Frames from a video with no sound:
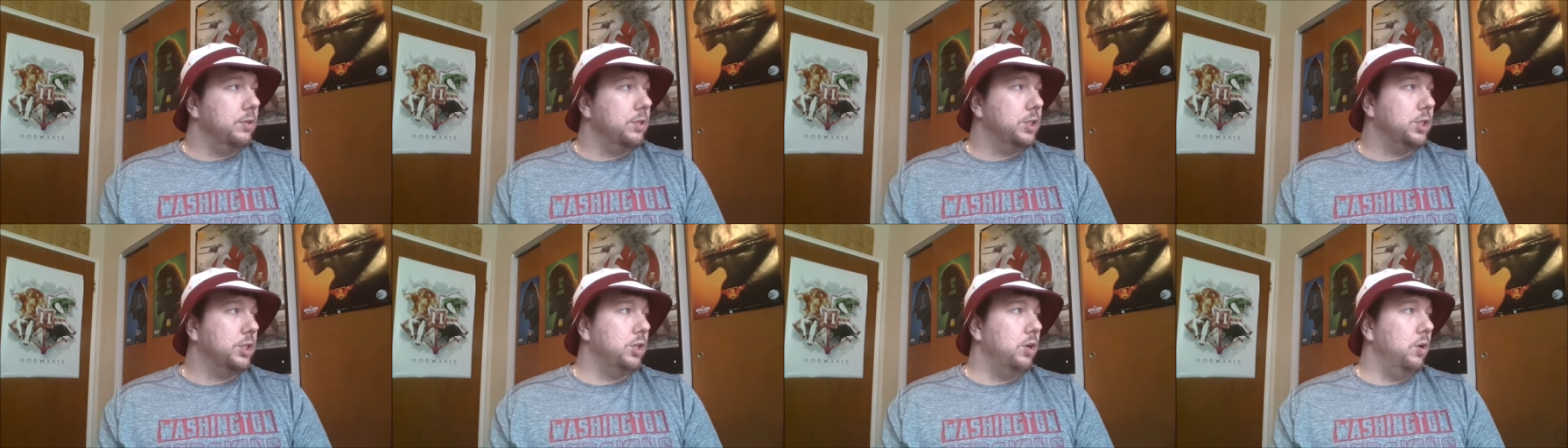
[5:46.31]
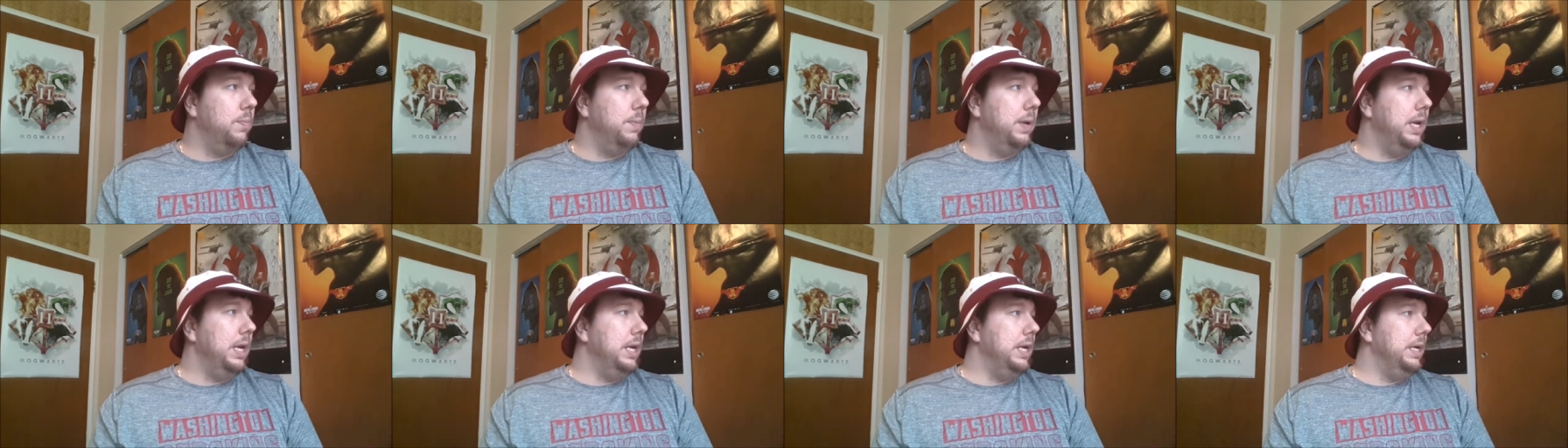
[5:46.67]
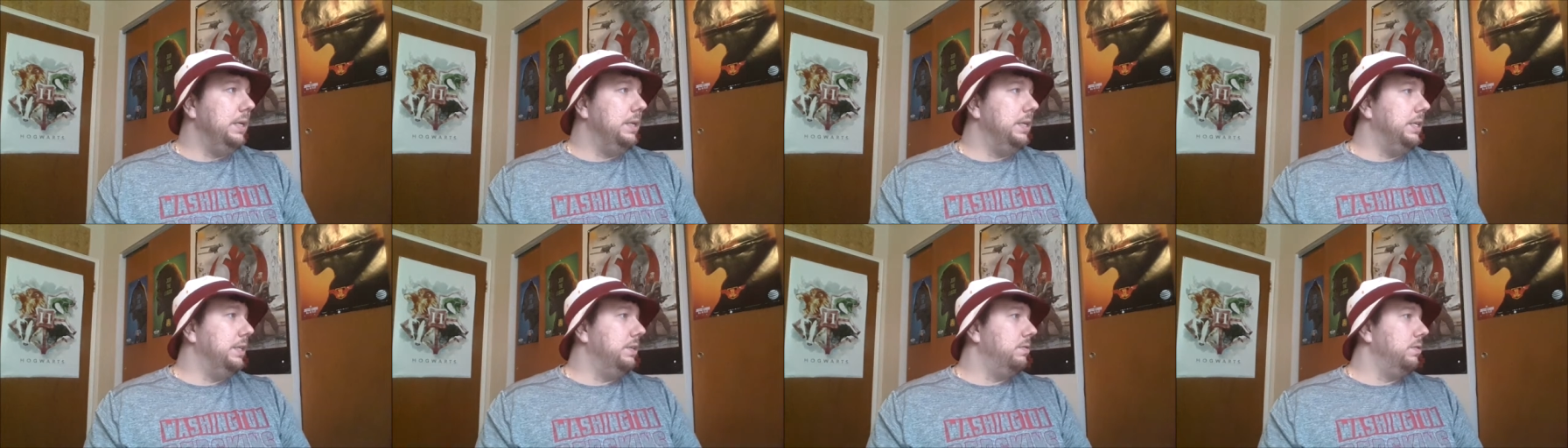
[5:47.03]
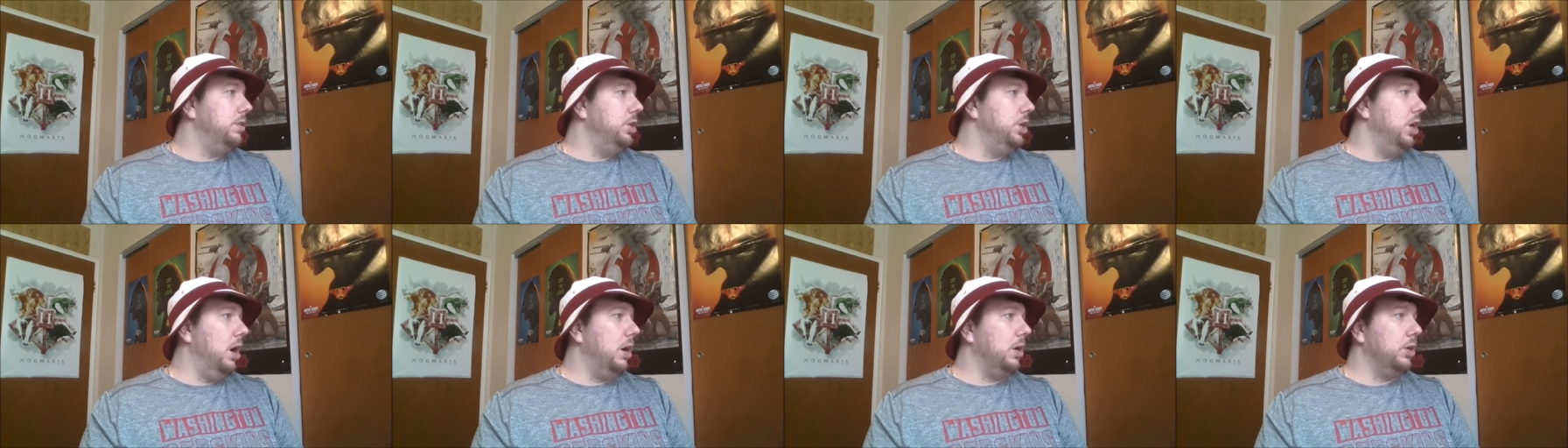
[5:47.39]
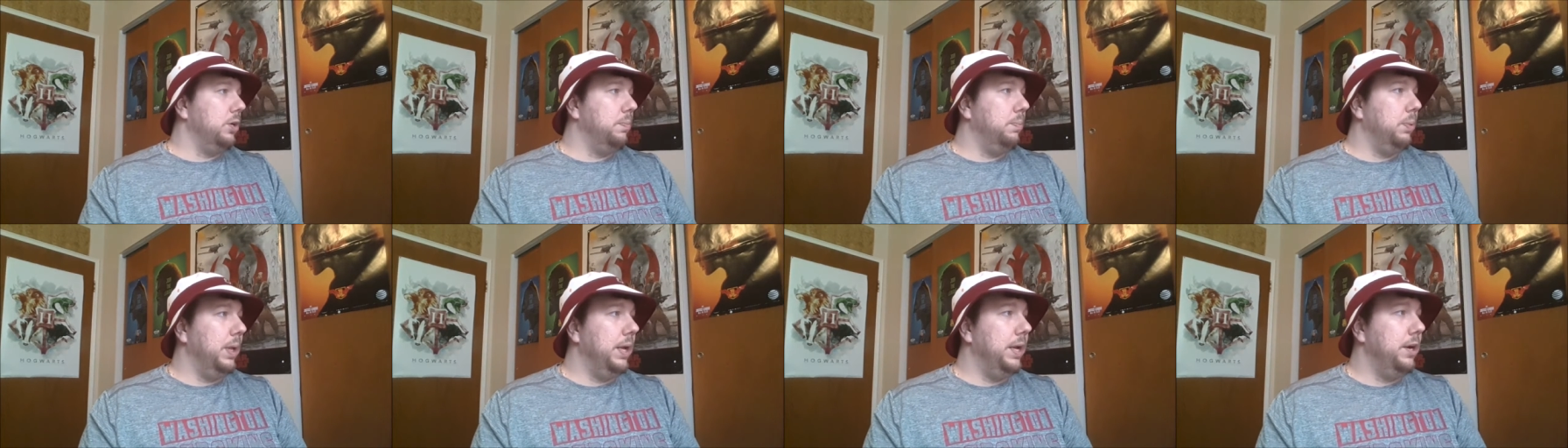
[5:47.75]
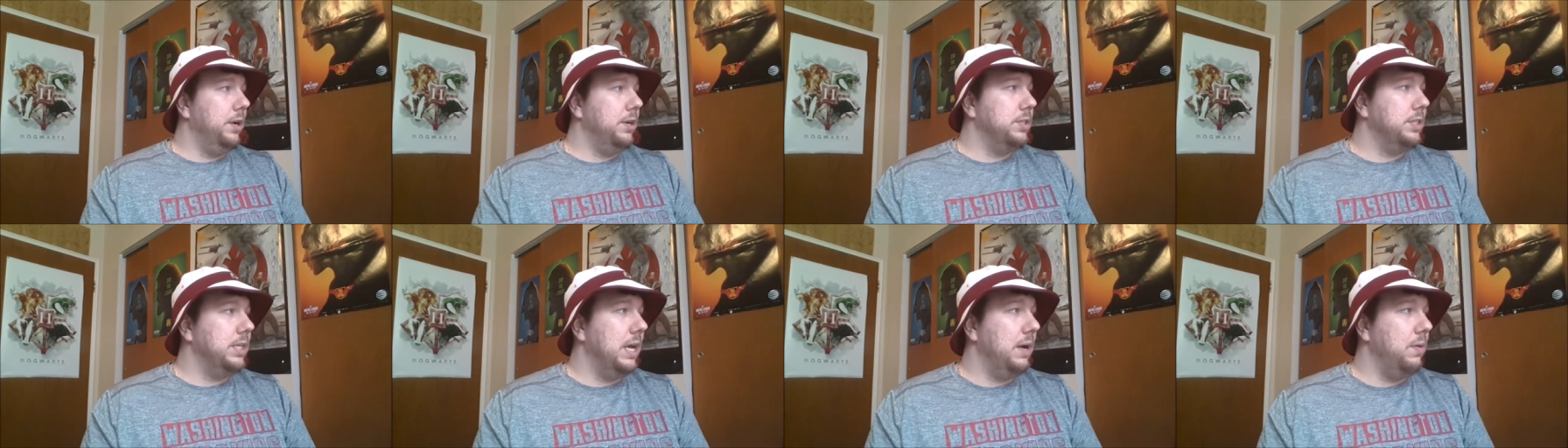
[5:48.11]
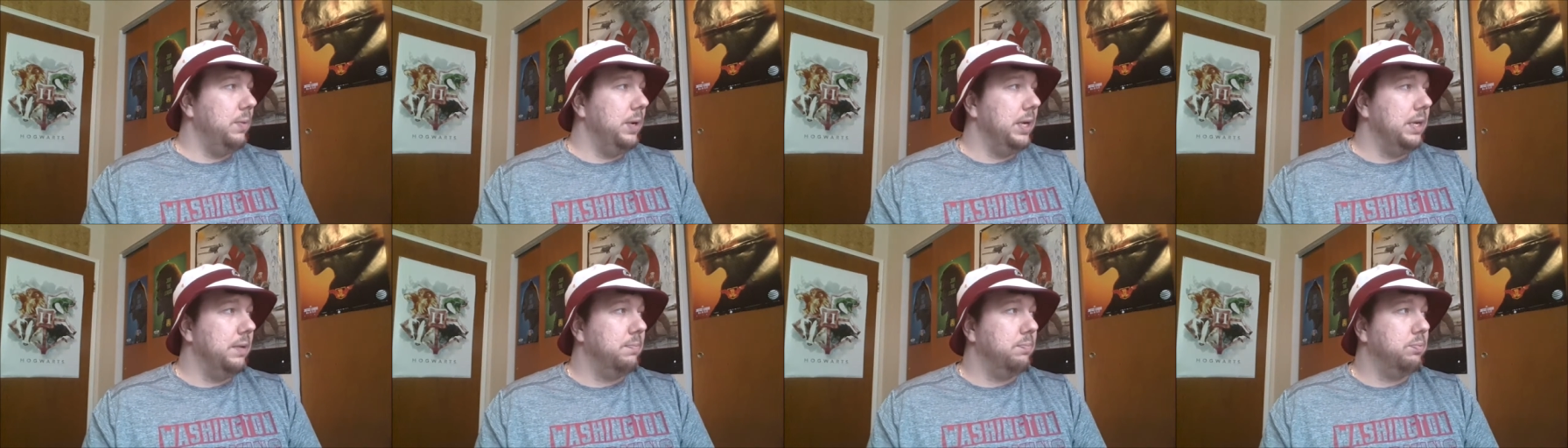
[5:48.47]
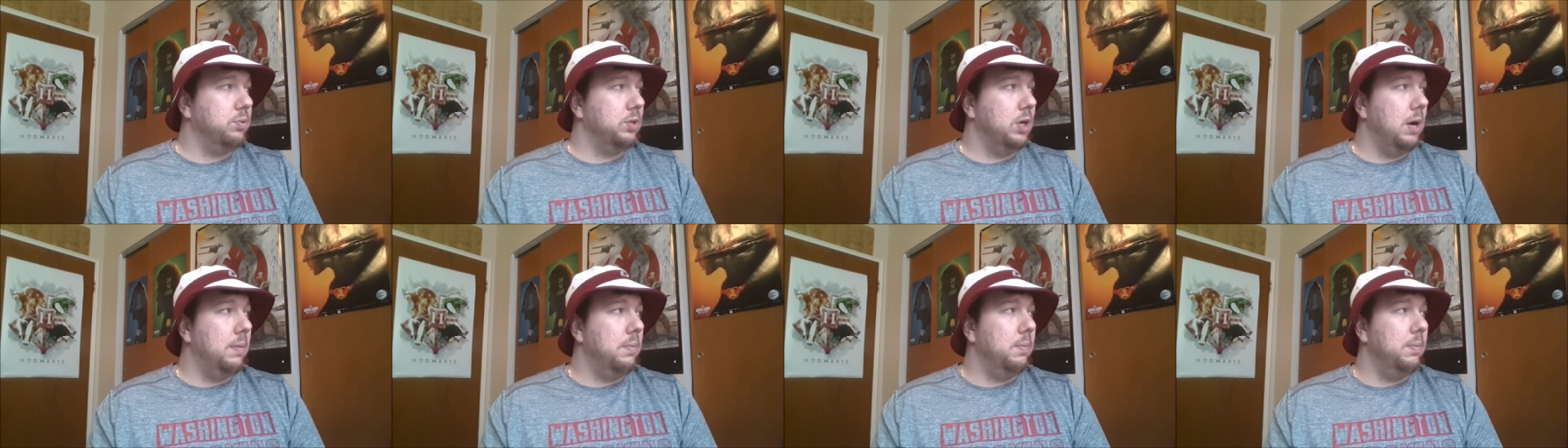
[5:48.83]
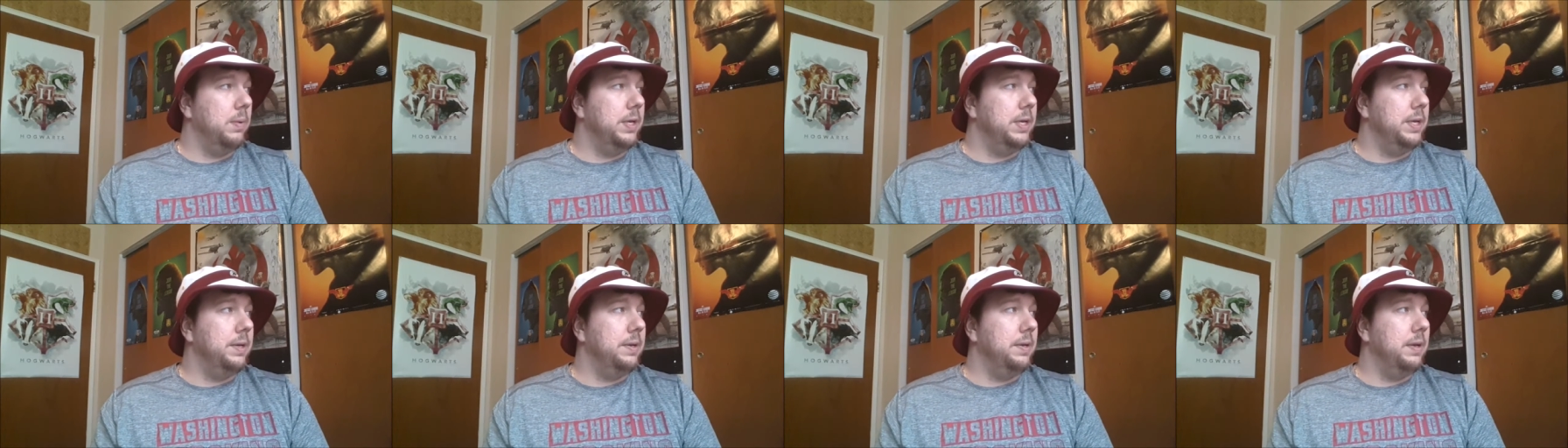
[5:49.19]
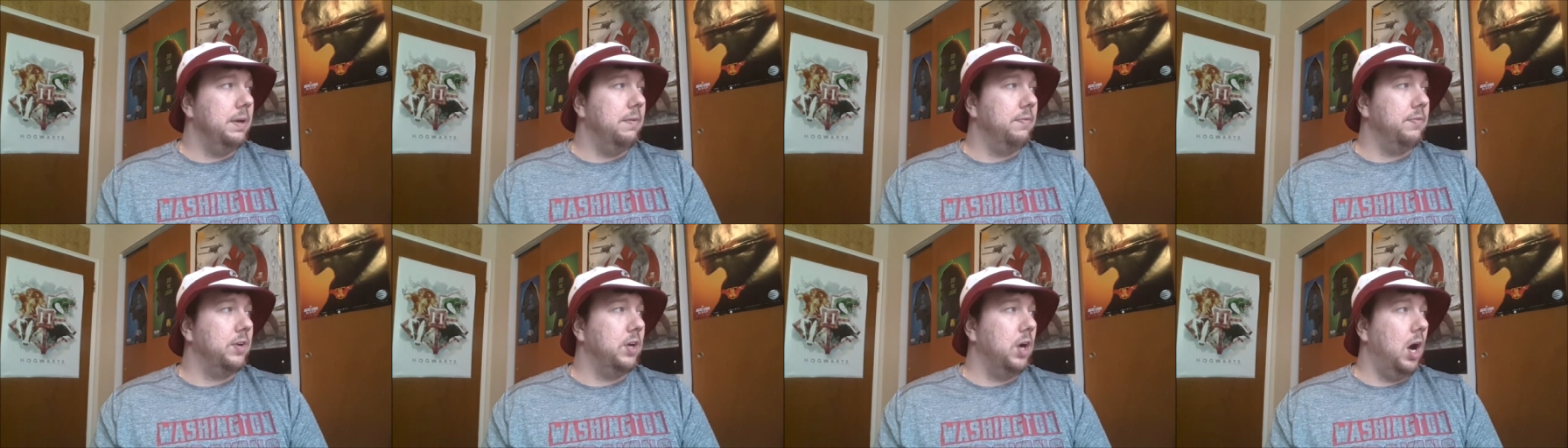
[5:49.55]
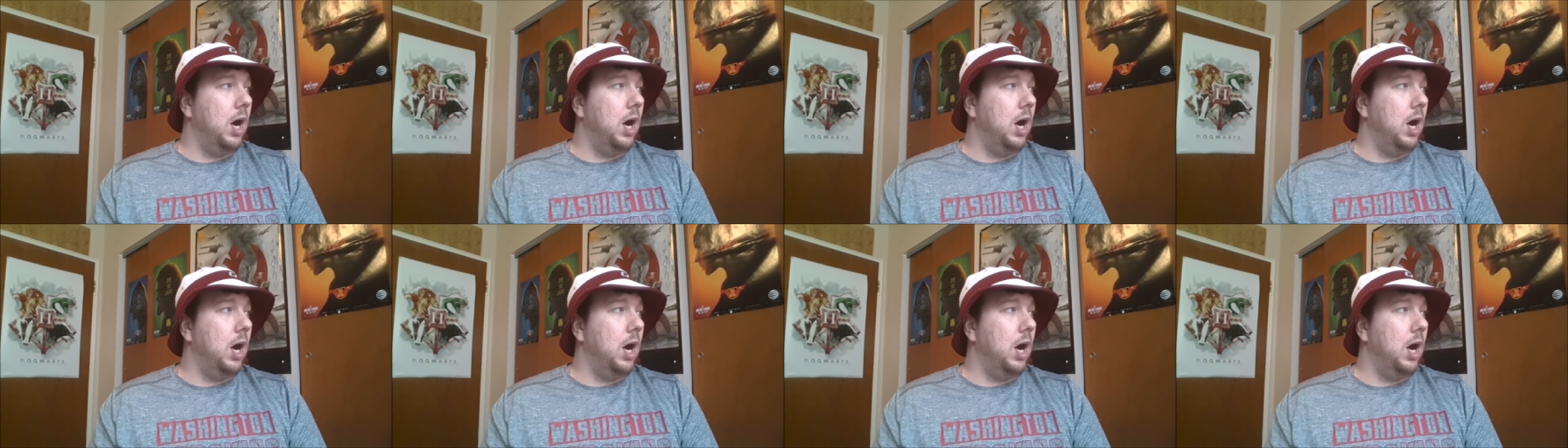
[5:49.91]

There's so many younger players that we could probably have